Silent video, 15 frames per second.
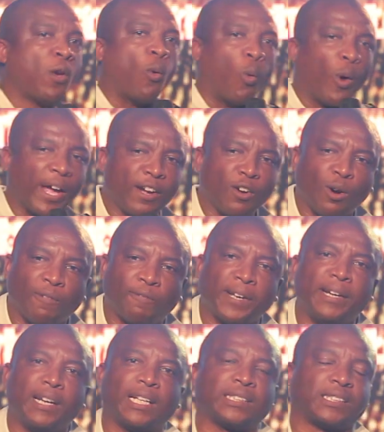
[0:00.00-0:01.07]
When
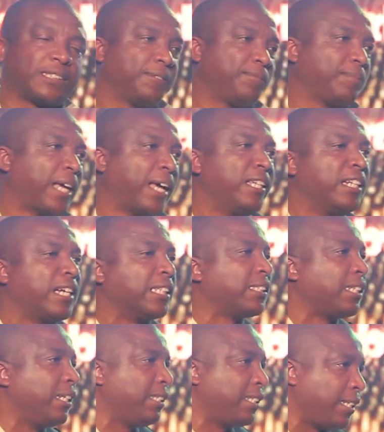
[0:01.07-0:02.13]
offenders are
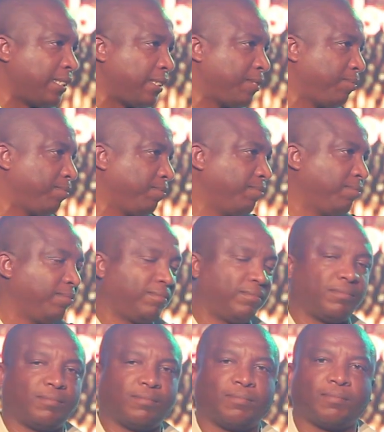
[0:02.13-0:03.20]
incarcerated,
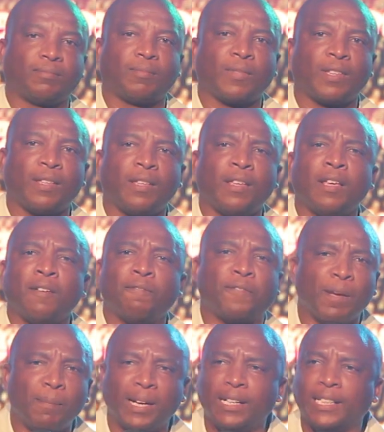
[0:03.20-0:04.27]

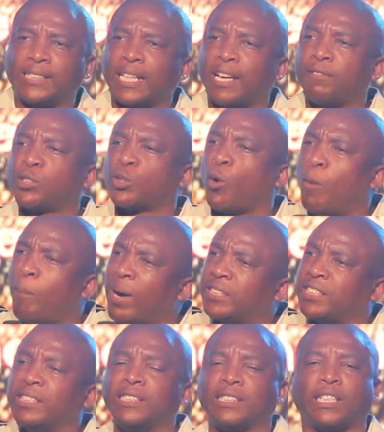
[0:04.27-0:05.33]
families have so
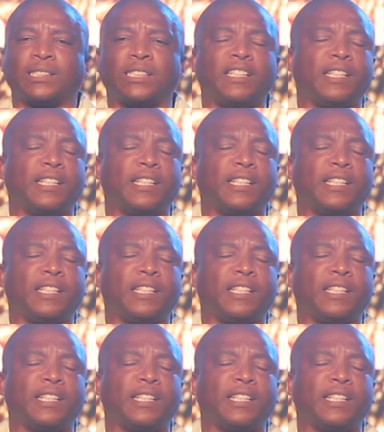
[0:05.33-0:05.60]
much interest